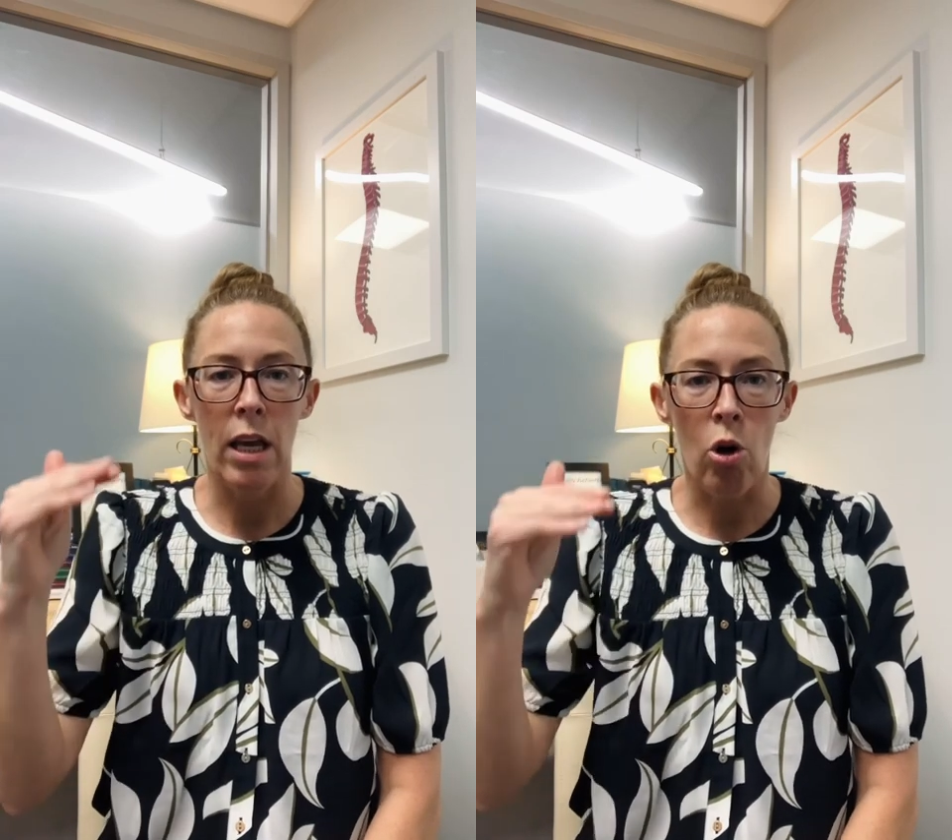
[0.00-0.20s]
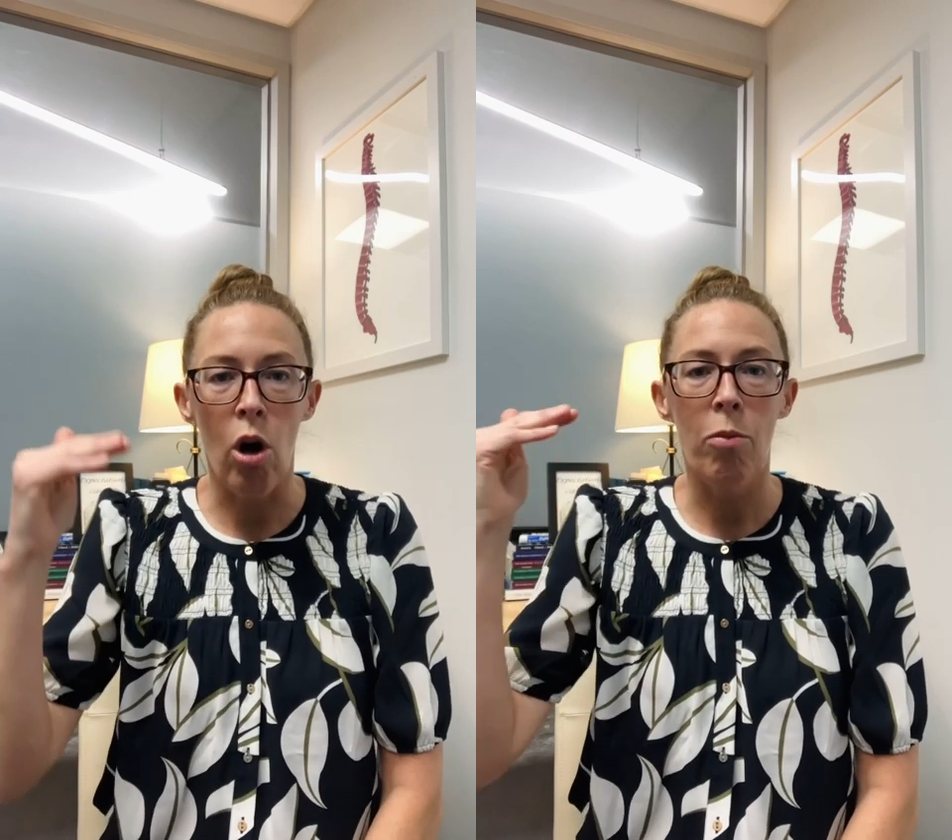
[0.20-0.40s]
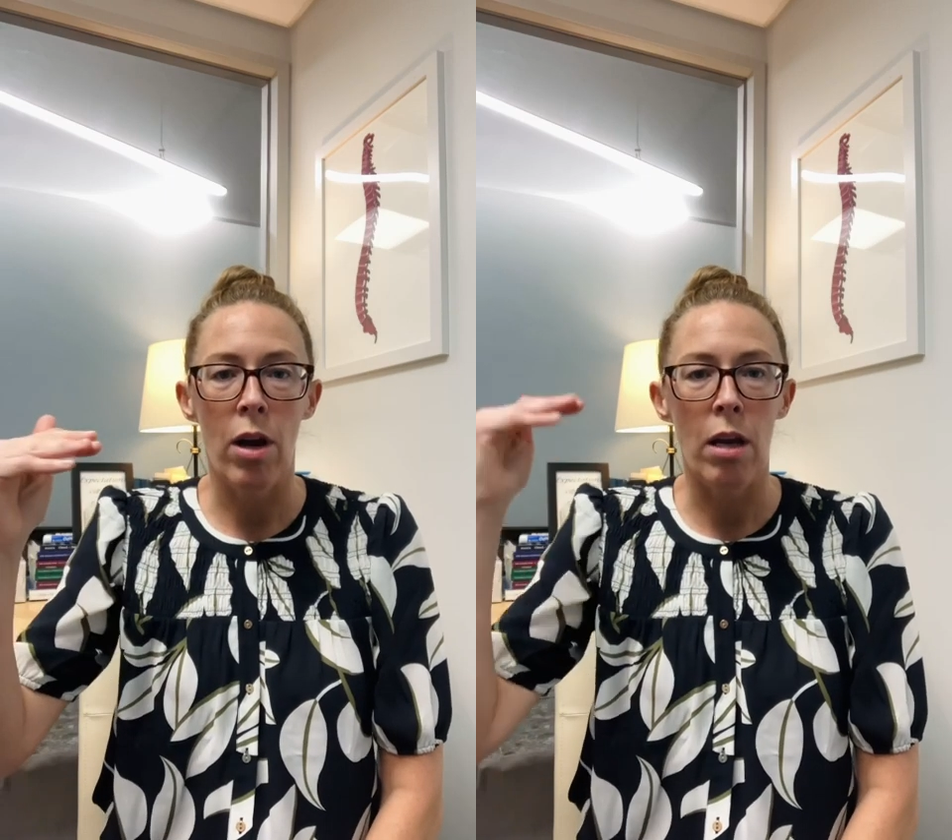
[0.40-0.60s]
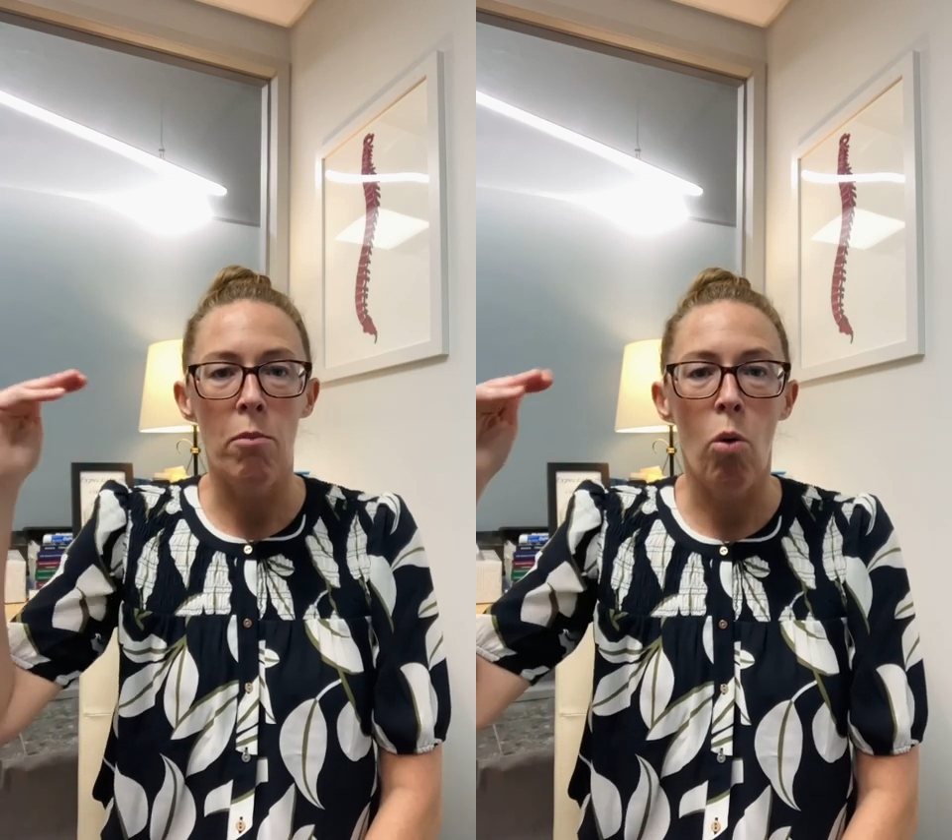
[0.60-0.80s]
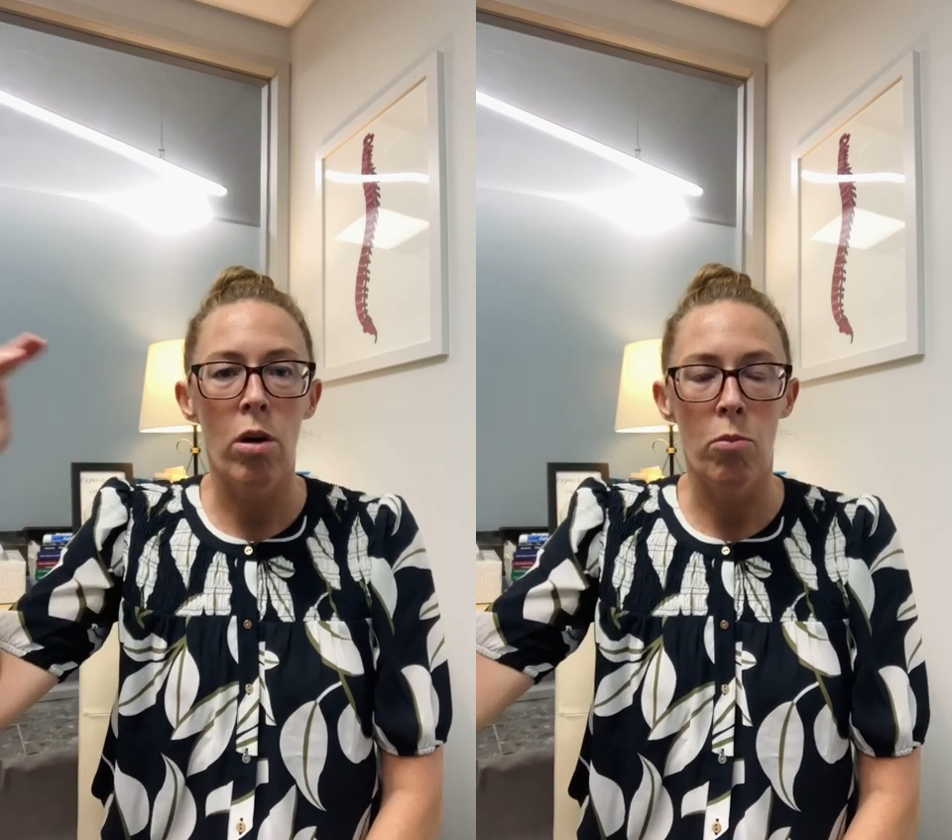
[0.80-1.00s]
incorporating
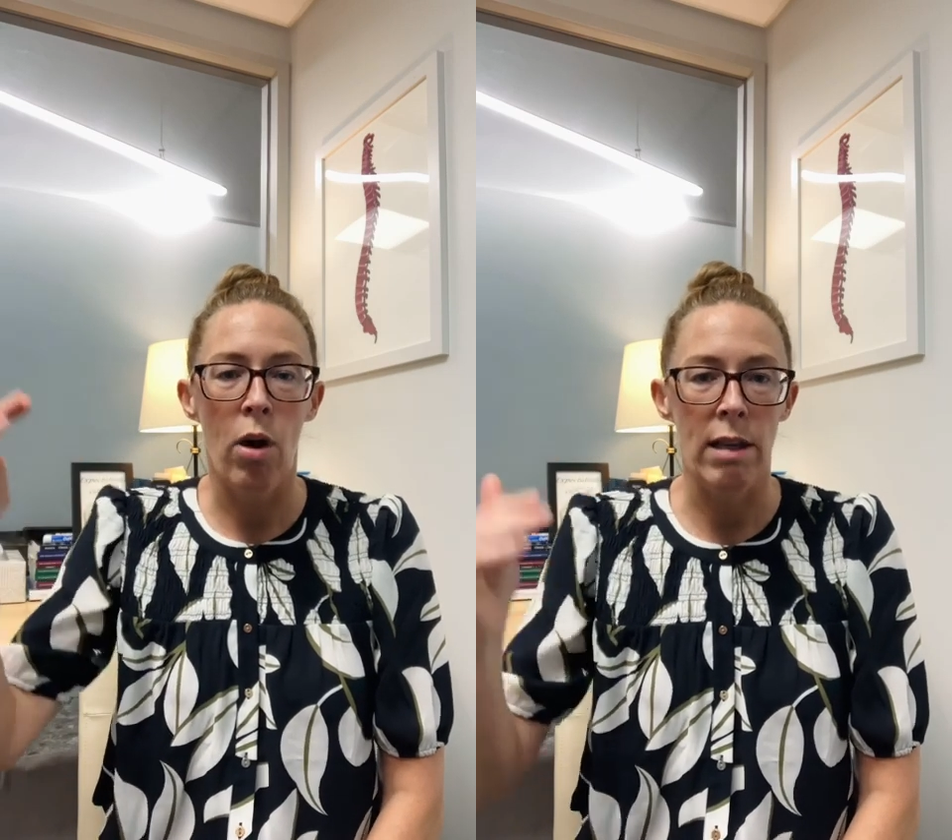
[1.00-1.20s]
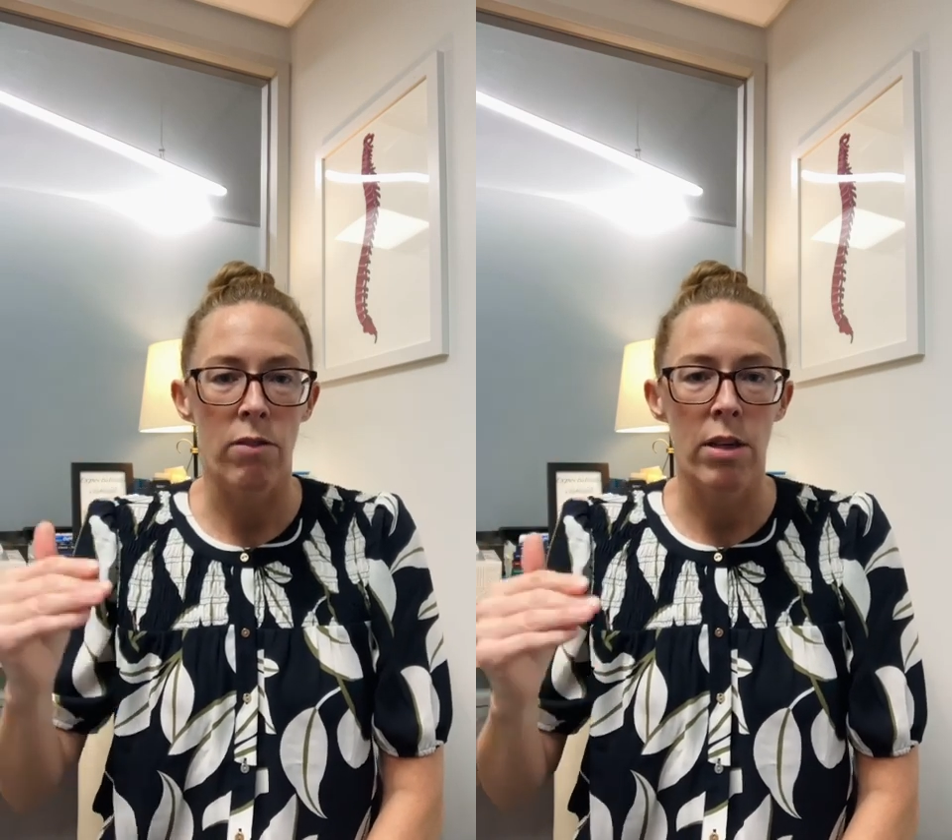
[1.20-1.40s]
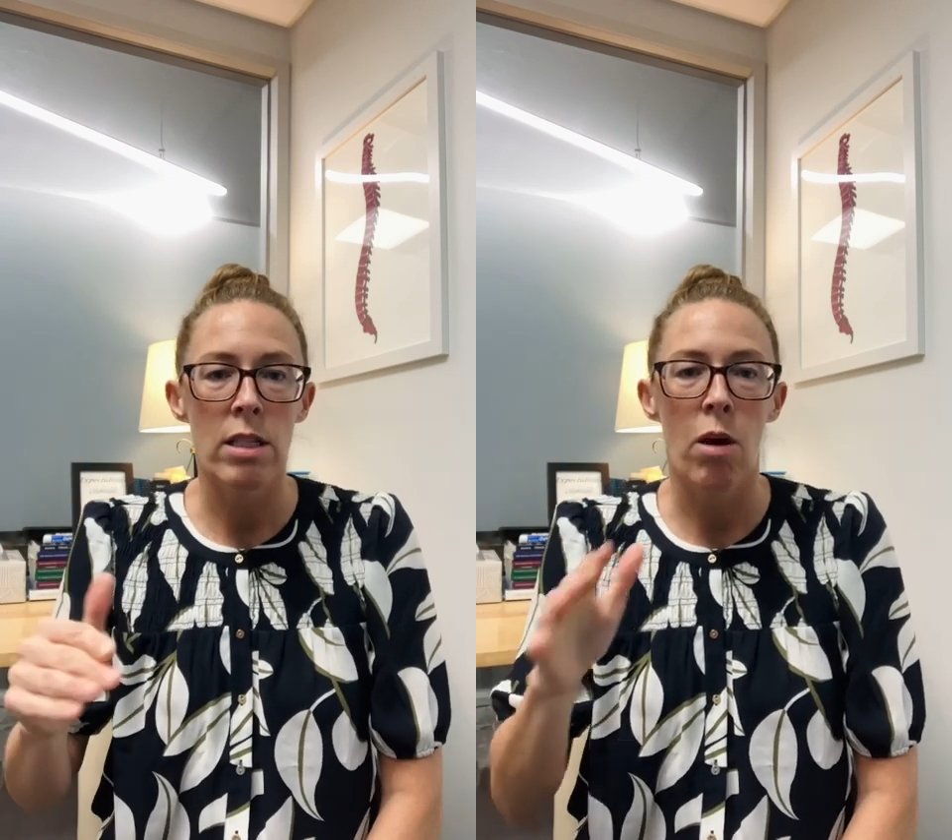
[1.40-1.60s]
more and more activities